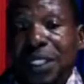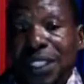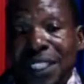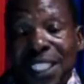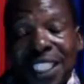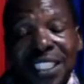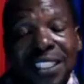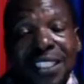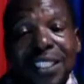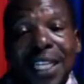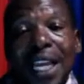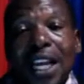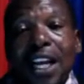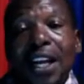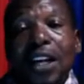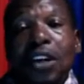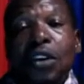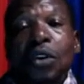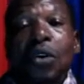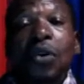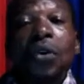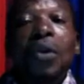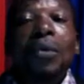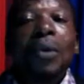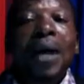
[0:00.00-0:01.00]
just
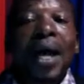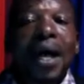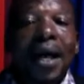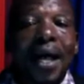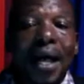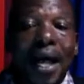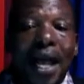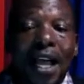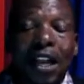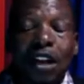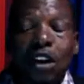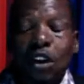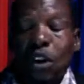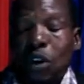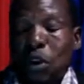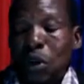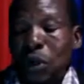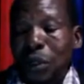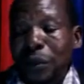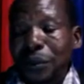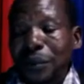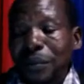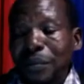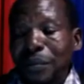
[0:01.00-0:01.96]
go along.